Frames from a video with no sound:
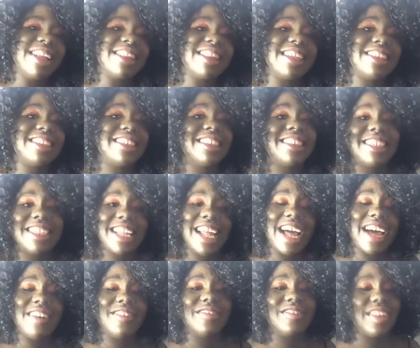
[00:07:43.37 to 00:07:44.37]
rate this a 10
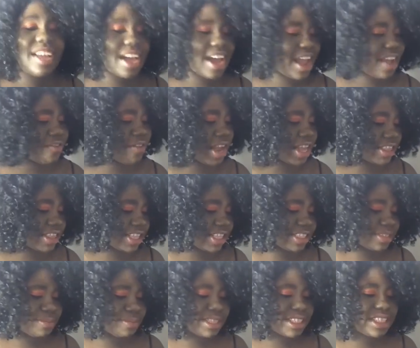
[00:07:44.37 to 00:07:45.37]
out of, I rate
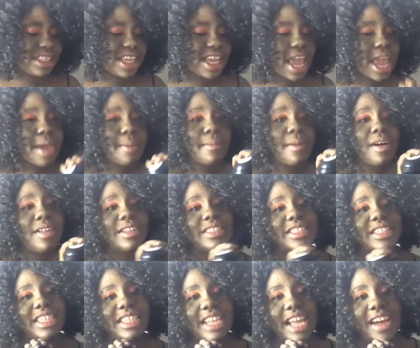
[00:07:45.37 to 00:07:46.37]
this Mystic 8 Ball
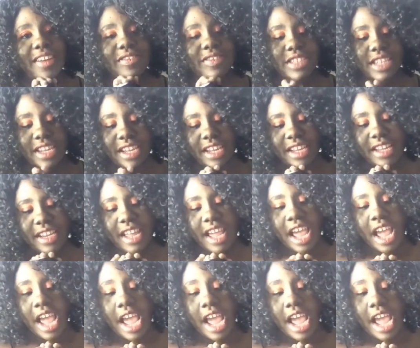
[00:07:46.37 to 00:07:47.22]
a 10 out of 10